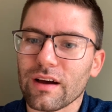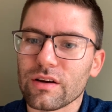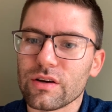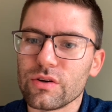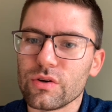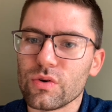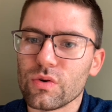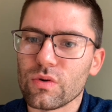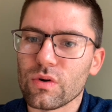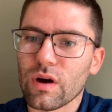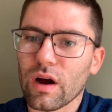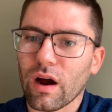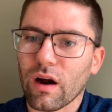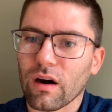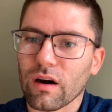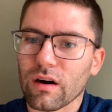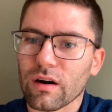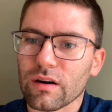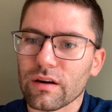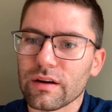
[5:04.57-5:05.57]
who
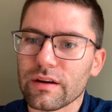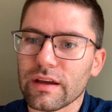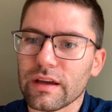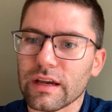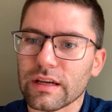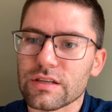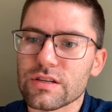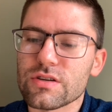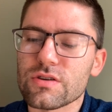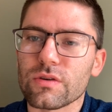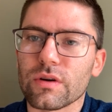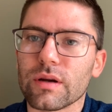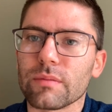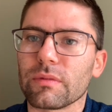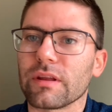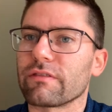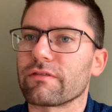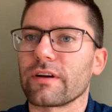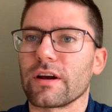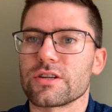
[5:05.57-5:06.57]
are
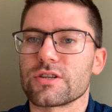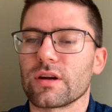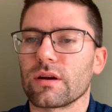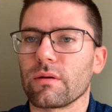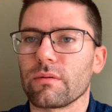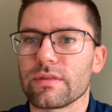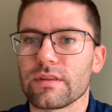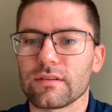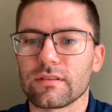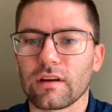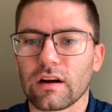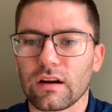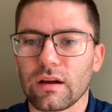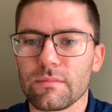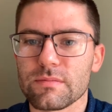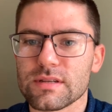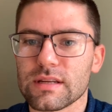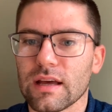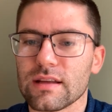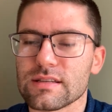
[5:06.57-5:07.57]
extremely frustrated with the
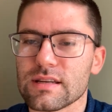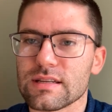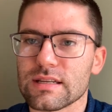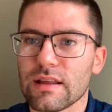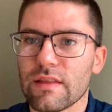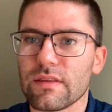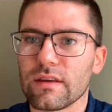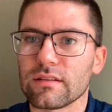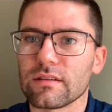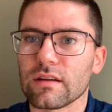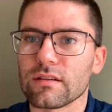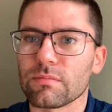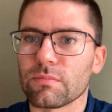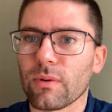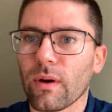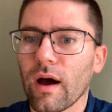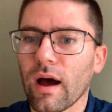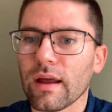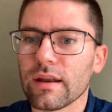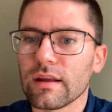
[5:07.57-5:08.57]
circumstances that this has
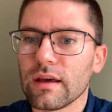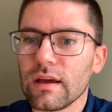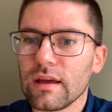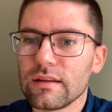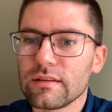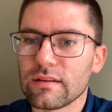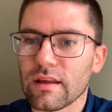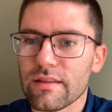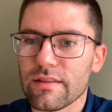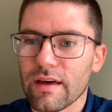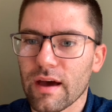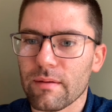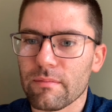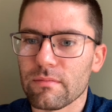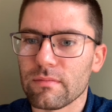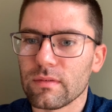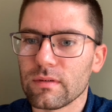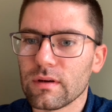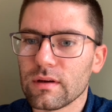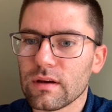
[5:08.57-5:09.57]
brought to
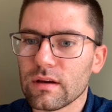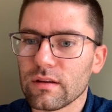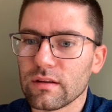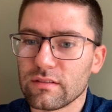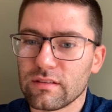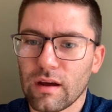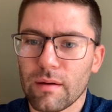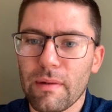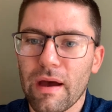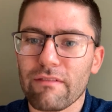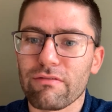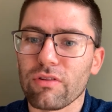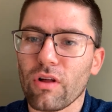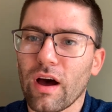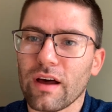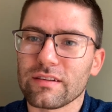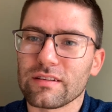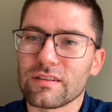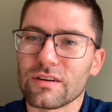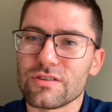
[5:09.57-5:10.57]
them. Some have
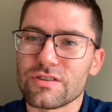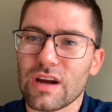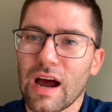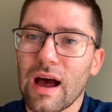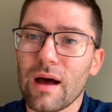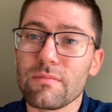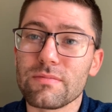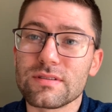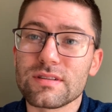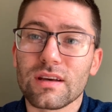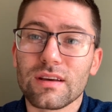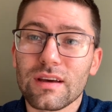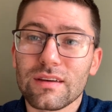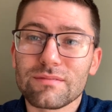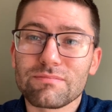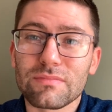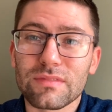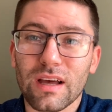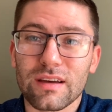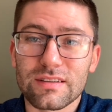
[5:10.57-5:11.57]
lost their jobs.
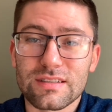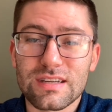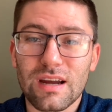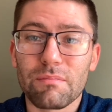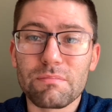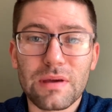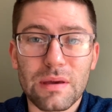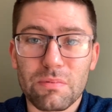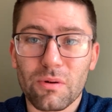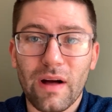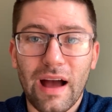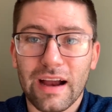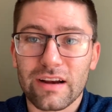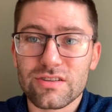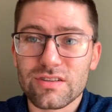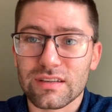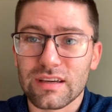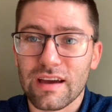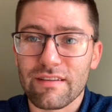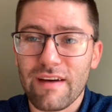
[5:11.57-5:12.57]
Some people
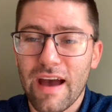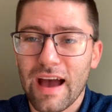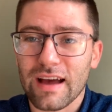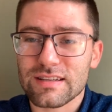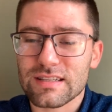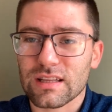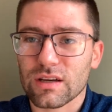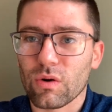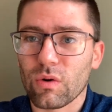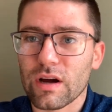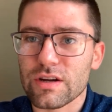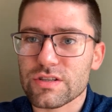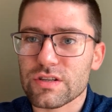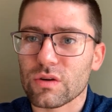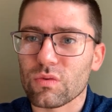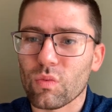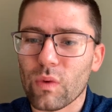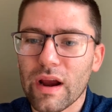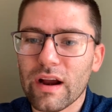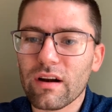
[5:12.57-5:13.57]
actually have asked the
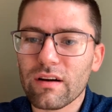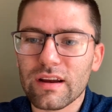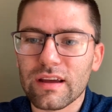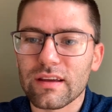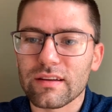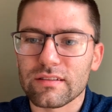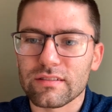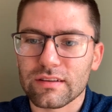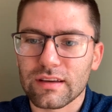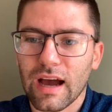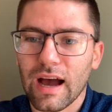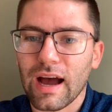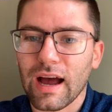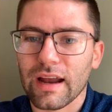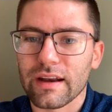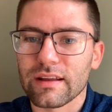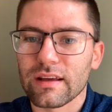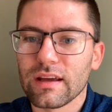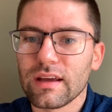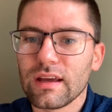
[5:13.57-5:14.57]
question, "Where is
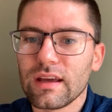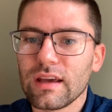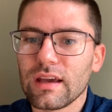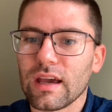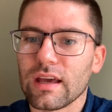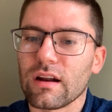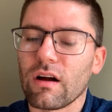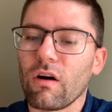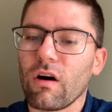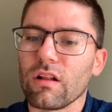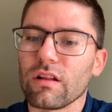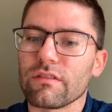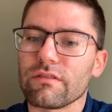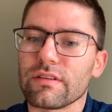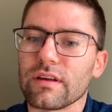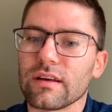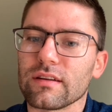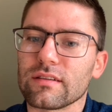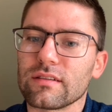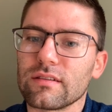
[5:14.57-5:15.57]
God in all of
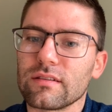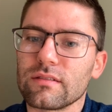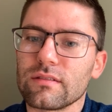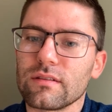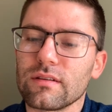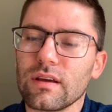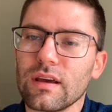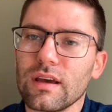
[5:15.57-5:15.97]
this?"